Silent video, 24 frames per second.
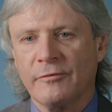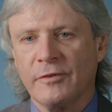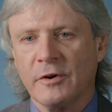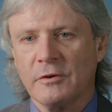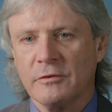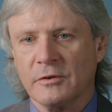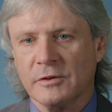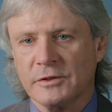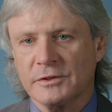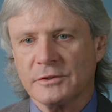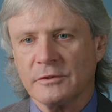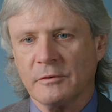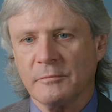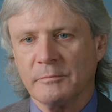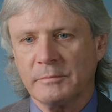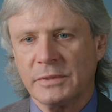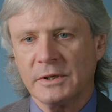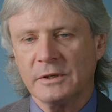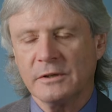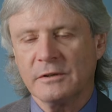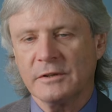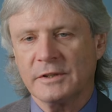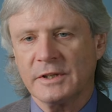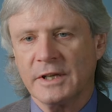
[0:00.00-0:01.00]
focused on
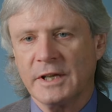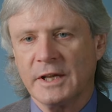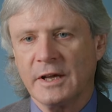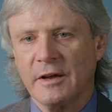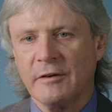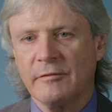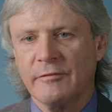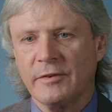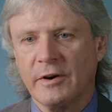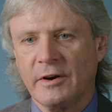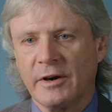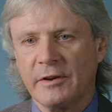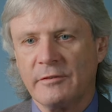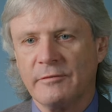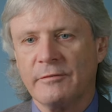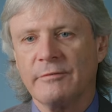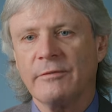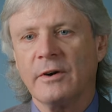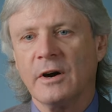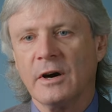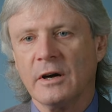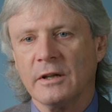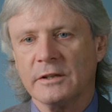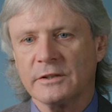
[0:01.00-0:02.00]
building a very
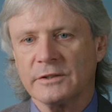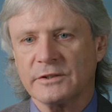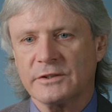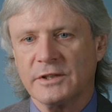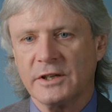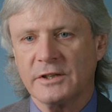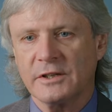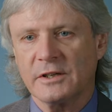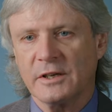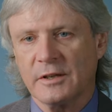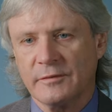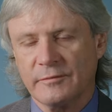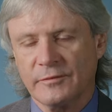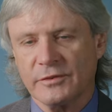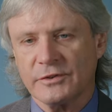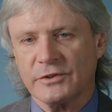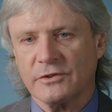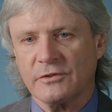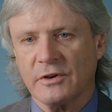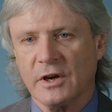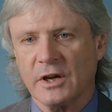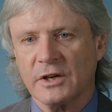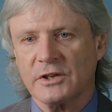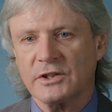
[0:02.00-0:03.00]
advanced digital
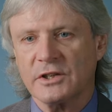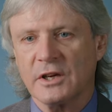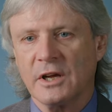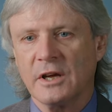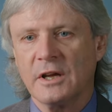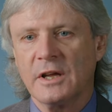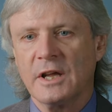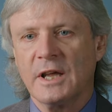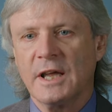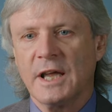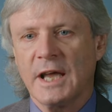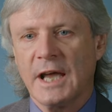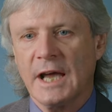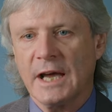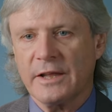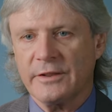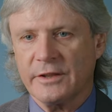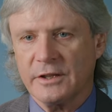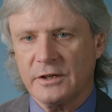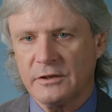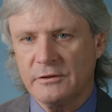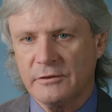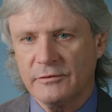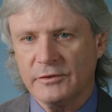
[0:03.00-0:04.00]
infrastructure at
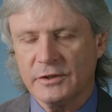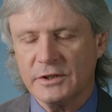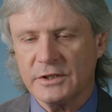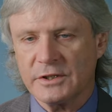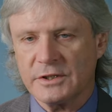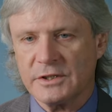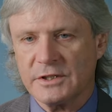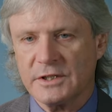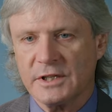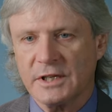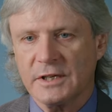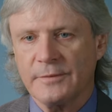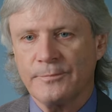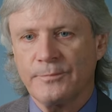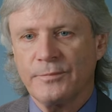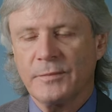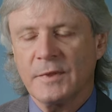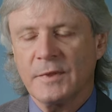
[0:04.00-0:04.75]
the university.